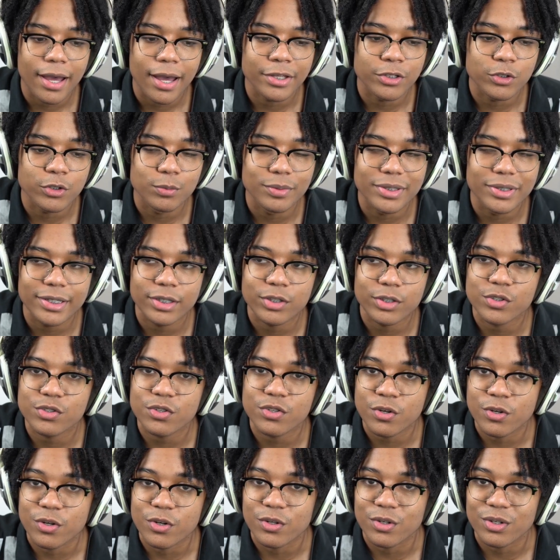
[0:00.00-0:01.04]
I do be
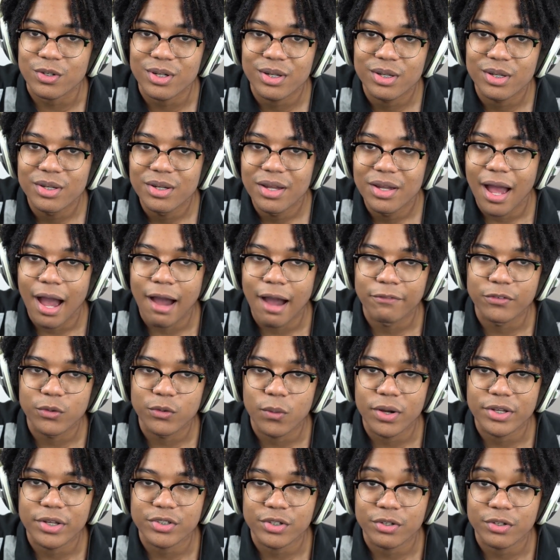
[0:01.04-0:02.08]
concerned after
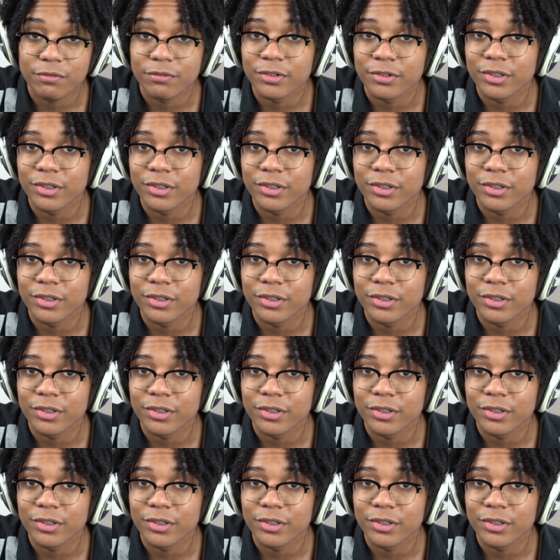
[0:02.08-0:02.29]
watching her